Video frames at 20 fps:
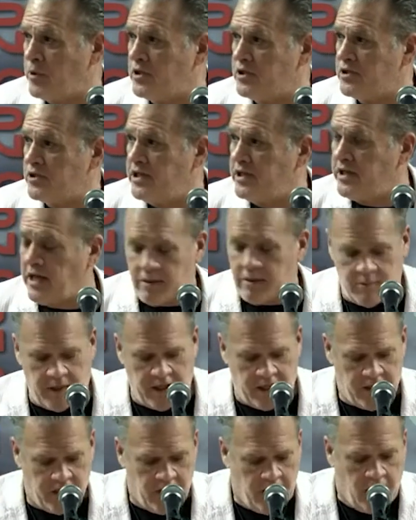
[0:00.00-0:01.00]
We're going to see that in a
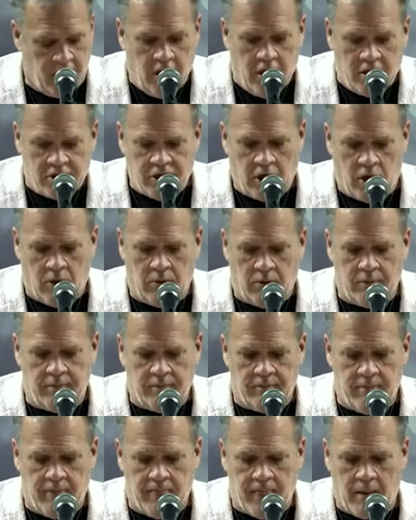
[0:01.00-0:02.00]
minute. So
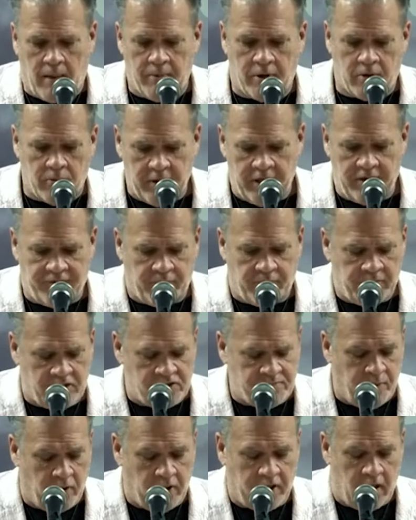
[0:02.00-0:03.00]
I'm going to read from
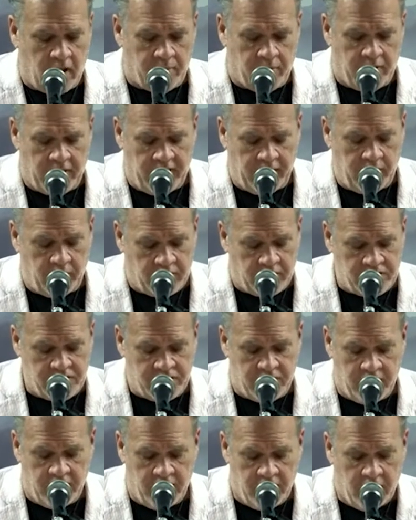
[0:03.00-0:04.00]
this book I'm reading,
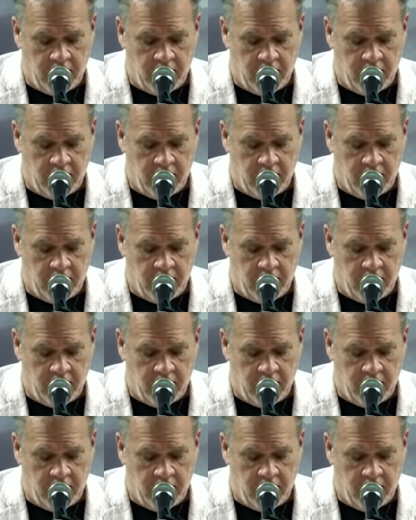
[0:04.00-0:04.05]
which